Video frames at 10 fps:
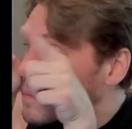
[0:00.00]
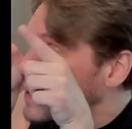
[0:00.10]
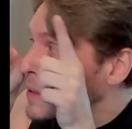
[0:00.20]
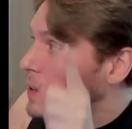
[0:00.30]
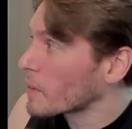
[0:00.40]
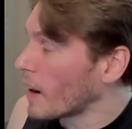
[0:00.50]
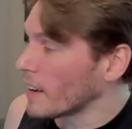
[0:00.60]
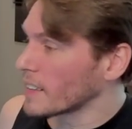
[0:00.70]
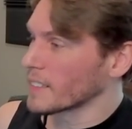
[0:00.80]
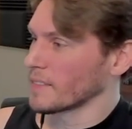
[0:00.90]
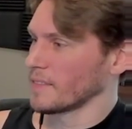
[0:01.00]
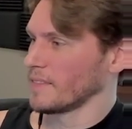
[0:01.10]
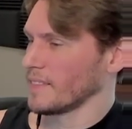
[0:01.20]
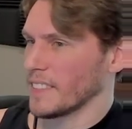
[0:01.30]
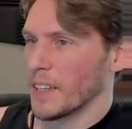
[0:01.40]
They look around.
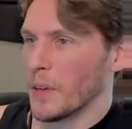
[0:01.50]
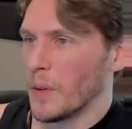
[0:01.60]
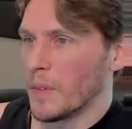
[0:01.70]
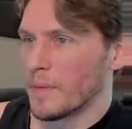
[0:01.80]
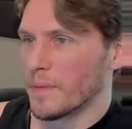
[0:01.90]
They're cool.